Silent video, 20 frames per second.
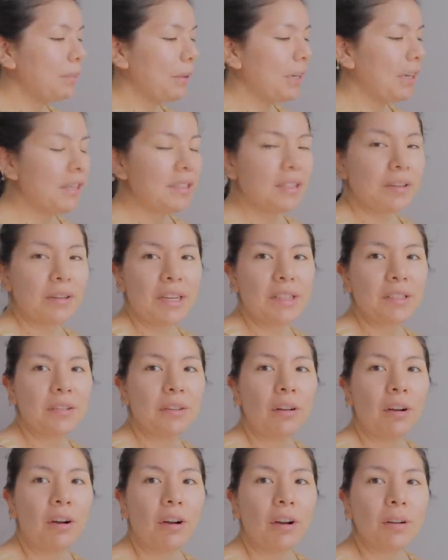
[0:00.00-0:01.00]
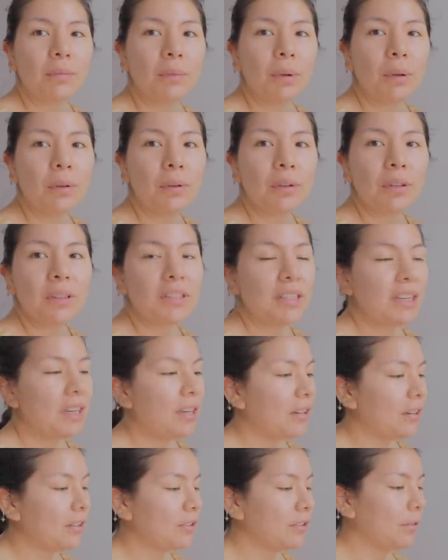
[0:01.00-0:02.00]
because, okay, so the armhole is
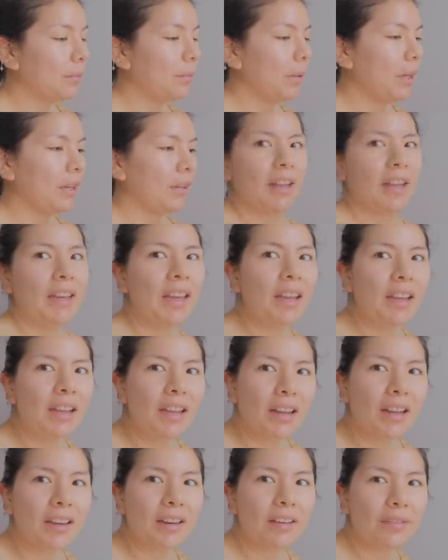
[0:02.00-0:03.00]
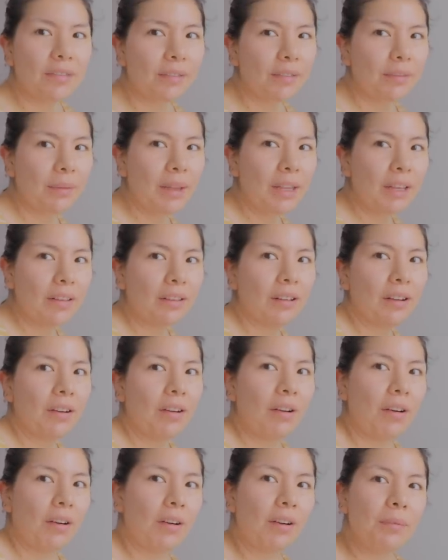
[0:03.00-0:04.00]
here, so I'm like, I can't cut it from like the
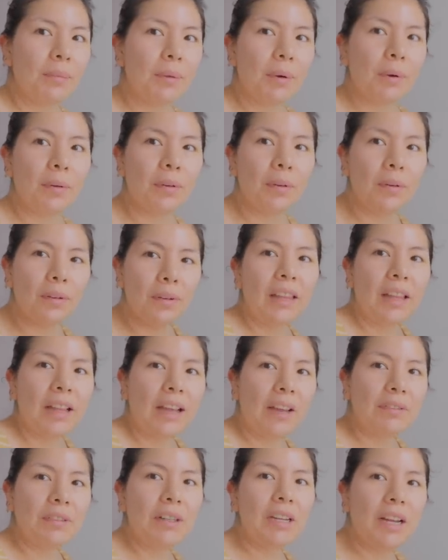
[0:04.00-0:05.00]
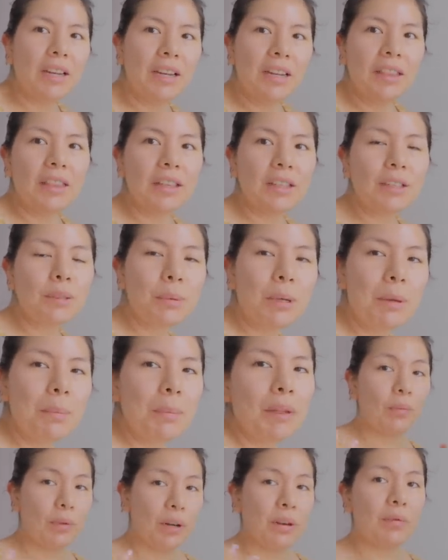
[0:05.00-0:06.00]
armhole. Like I have to cut it this way,
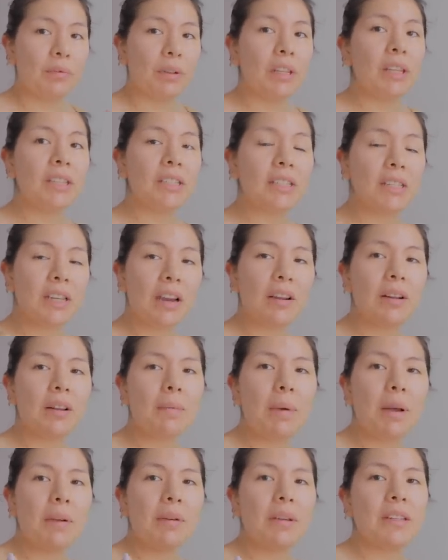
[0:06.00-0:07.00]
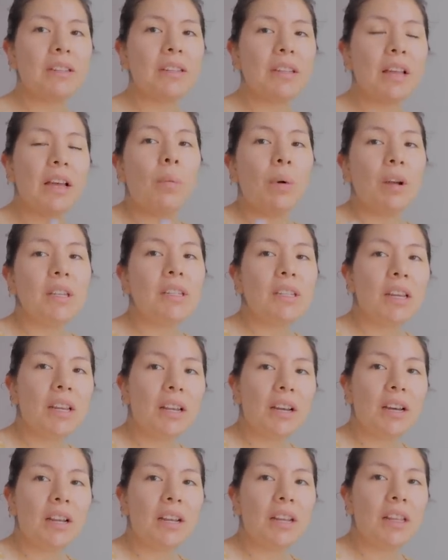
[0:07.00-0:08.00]
but what I'm really scared about is that once I
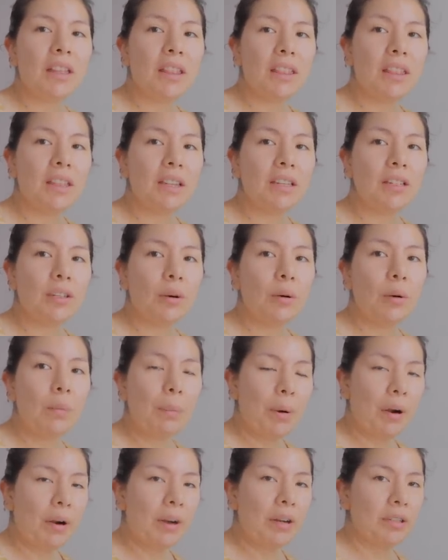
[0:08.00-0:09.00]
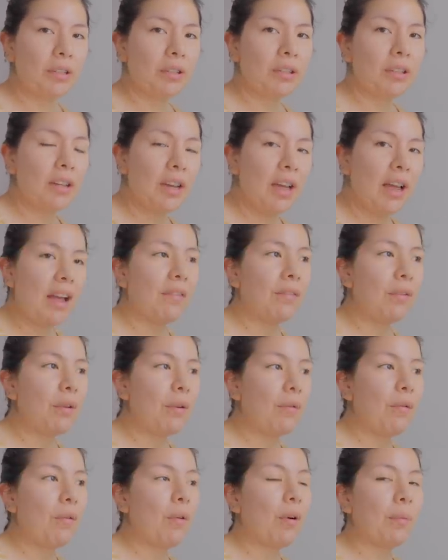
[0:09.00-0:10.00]
cut it, this whole part is just gonna have no
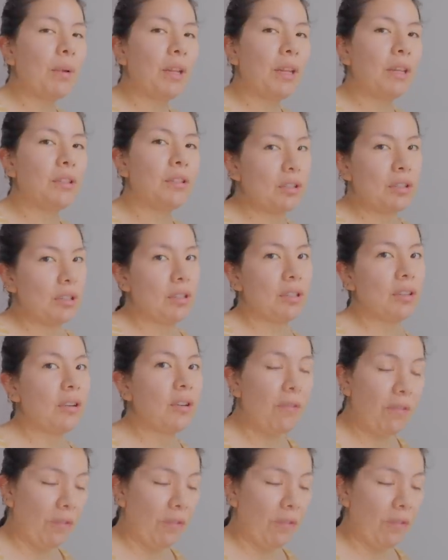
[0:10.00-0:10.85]
form and it's just gonna